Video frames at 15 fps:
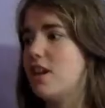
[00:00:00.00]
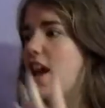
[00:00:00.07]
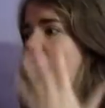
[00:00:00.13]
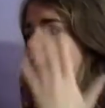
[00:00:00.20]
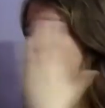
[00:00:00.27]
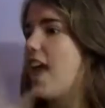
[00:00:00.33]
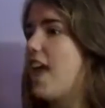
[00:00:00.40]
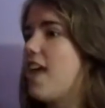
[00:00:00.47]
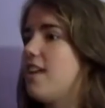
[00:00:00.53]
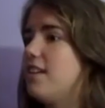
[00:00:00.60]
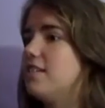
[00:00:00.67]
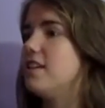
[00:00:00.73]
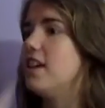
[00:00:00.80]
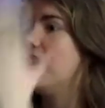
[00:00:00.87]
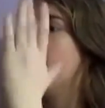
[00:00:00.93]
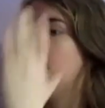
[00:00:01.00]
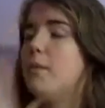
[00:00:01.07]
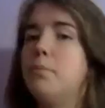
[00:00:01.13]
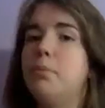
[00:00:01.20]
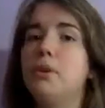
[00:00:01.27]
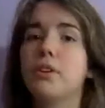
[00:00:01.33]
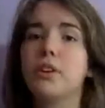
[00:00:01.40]
end the
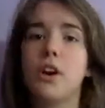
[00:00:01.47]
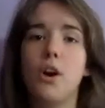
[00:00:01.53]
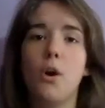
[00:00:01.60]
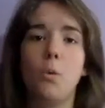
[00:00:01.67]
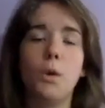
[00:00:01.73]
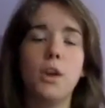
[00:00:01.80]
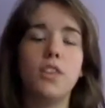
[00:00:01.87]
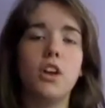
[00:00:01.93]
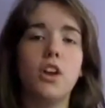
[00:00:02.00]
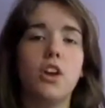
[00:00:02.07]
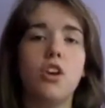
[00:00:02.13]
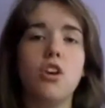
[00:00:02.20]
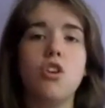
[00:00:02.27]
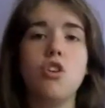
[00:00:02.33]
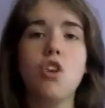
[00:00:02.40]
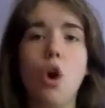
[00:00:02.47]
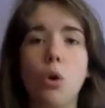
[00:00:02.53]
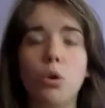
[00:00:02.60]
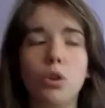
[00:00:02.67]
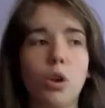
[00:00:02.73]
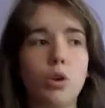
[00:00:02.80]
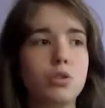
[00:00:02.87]
book with no
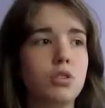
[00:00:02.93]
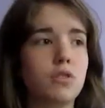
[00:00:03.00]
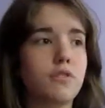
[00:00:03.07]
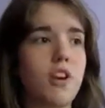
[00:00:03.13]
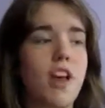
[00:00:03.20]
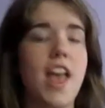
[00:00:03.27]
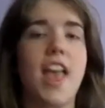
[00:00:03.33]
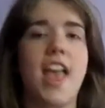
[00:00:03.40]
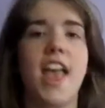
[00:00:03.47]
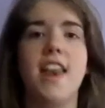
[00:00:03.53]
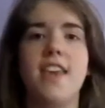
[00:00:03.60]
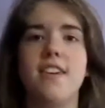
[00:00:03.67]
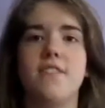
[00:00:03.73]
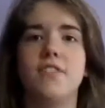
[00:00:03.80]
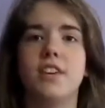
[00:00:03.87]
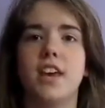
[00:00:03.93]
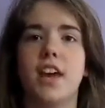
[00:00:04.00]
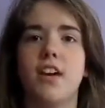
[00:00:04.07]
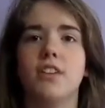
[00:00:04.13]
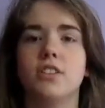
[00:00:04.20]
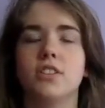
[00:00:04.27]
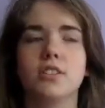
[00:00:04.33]
closure for any of the
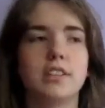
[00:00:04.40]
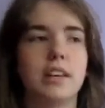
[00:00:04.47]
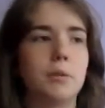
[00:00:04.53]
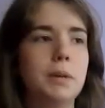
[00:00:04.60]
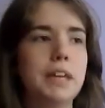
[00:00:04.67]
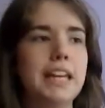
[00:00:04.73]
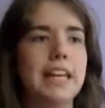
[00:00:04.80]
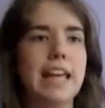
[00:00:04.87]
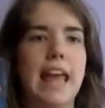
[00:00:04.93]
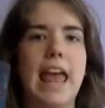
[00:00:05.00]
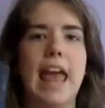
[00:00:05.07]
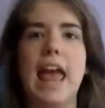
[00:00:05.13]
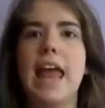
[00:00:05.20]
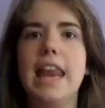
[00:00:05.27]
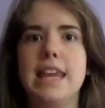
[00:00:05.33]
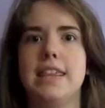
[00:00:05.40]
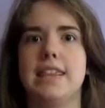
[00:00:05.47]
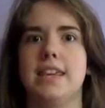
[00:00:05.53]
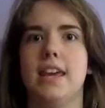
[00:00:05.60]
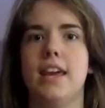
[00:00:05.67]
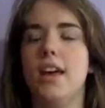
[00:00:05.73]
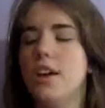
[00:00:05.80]
characters. Like, we didn't get anything.
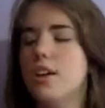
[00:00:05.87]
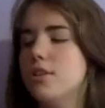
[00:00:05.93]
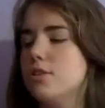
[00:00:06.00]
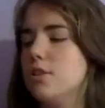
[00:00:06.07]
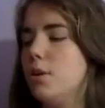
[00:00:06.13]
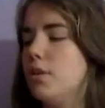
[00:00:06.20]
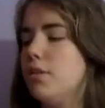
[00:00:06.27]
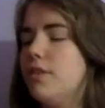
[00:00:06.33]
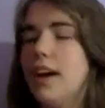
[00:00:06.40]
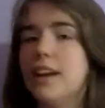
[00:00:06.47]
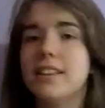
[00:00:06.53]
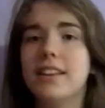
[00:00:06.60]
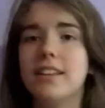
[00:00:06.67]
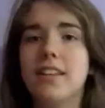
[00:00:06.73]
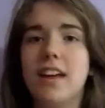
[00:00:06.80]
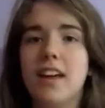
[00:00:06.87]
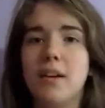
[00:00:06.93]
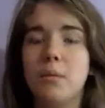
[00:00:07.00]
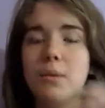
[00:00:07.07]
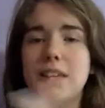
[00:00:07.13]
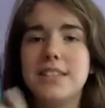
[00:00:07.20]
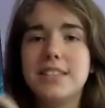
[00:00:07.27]
So the fact that we
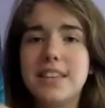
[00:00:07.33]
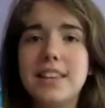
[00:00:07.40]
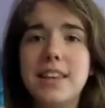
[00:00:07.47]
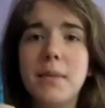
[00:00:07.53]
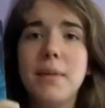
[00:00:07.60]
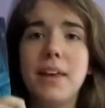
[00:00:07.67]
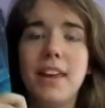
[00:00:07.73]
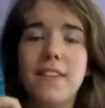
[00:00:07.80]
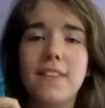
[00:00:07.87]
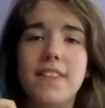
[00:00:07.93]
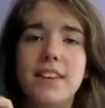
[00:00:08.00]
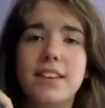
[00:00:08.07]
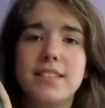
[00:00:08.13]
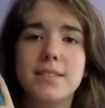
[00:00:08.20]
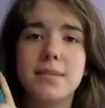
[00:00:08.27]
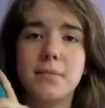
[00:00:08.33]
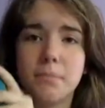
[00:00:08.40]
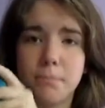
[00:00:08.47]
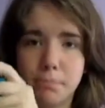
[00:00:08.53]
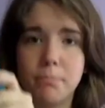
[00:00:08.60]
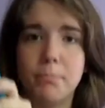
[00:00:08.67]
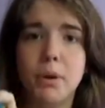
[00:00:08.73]
see them in these
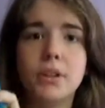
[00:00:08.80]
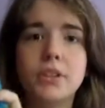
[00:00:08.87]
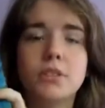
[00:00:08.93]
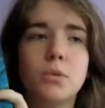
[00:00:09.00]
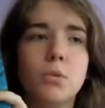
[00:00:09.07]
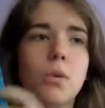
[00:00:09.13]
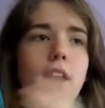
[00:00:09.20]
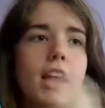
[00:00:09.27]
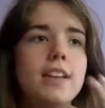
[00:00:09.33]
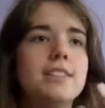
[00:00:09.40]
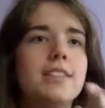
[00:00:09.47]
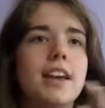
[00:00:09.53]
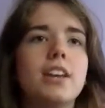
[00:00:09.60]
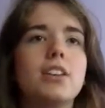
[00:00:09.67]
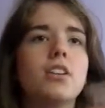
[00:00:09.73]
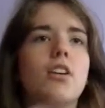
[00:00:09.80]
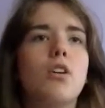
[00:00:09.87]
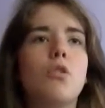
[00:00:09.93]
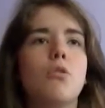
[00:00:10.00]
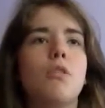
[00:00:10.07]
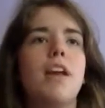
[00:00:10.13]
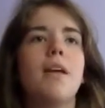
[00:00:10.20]
books is like
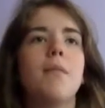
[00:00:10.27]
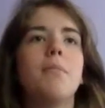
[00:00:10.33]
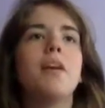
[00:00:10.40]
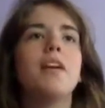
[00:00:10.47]
great, because